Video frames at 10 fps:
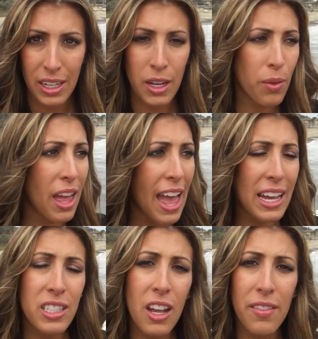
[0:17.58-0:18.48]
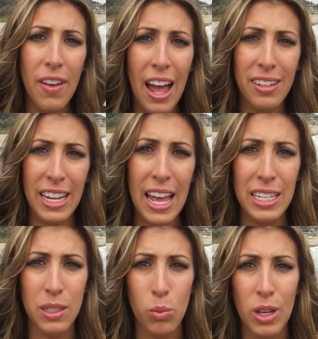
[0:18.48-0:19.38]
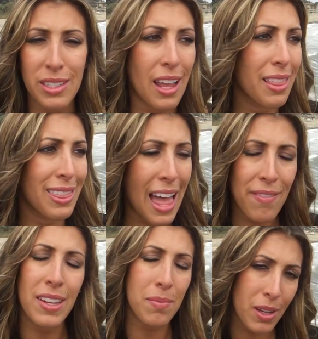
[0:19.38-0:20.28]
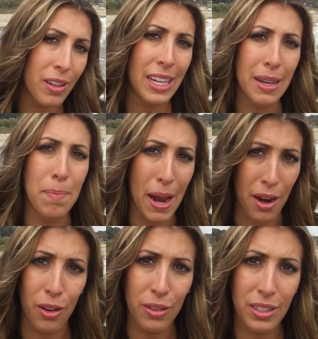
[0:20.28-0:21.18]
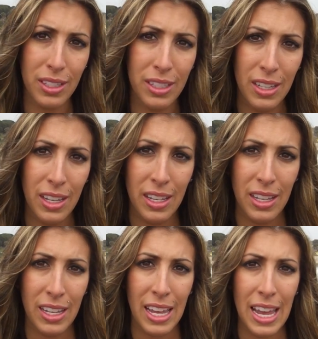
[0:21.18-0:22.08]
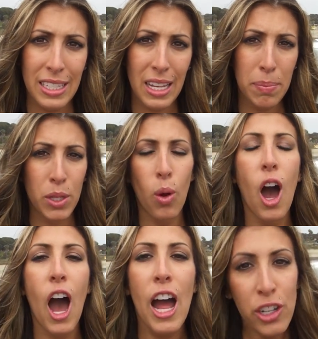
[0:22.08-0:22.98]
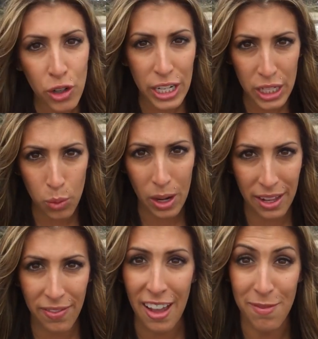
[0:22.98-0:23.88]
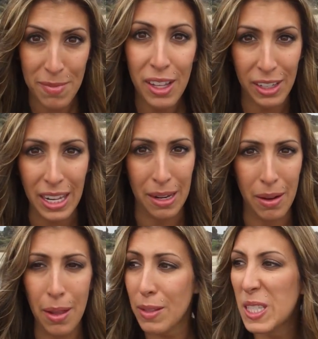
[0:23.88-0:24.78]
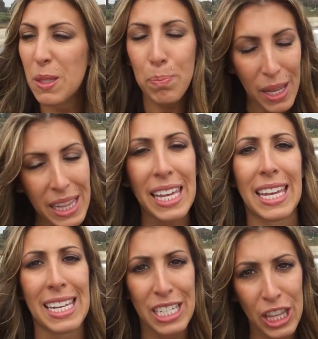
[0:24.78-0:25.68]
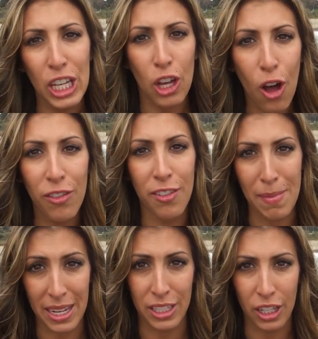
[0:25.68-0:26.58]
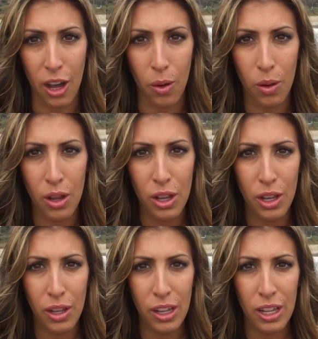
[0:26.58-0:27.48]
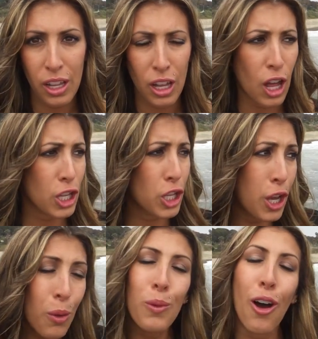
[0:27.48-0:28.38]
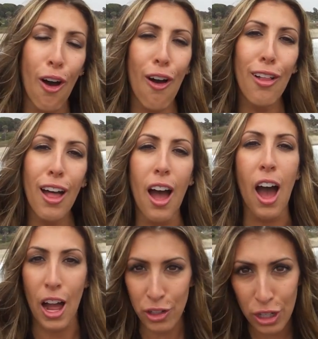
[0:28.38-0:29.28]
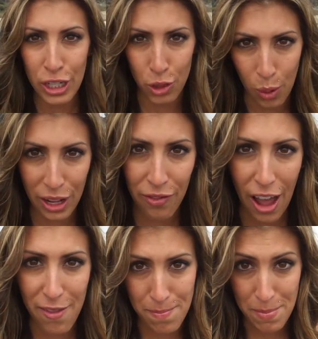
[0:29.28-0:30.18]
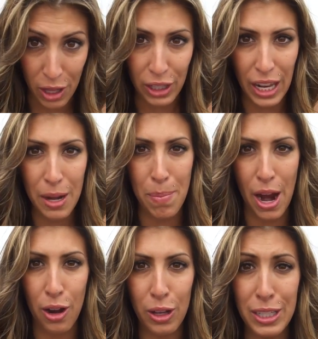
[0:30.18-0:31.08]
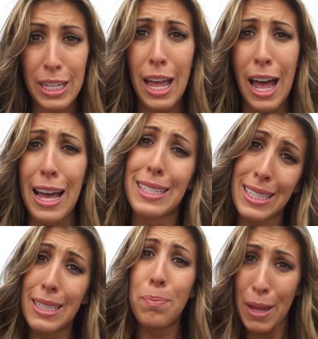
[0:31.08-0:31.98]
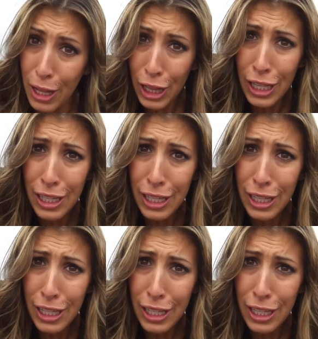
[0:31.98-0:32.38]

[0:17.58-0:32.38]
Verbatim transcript: You know, the Exxon Valdez was eleven million barrels. It's up to one hundred twenty-five million spilling into the Gulf of Mexico. You call one hundred twenty-five million barrels a spill?